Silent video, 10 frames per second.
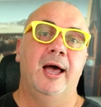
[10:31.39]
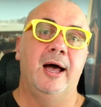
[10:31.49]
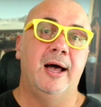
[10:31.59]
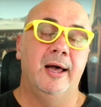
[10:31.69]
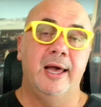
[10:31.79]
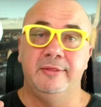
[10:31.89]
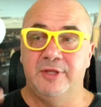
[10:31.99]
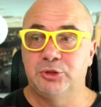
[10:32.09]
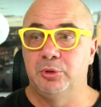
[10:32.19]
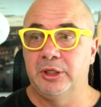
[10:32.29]
And
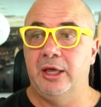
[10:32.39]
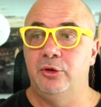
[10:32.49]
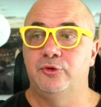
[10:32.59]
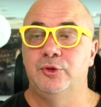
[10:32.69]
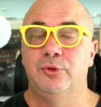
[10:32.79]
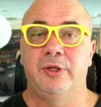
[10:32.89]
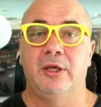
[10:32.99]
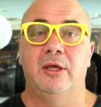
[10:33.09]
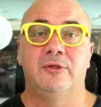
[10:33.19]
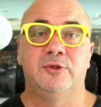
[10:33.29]
this will get you to
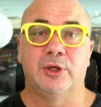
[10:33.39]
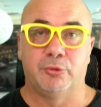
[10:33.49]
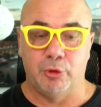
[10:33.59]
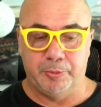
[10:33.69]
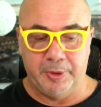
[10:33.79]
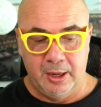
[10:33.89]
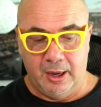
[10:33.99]
the group.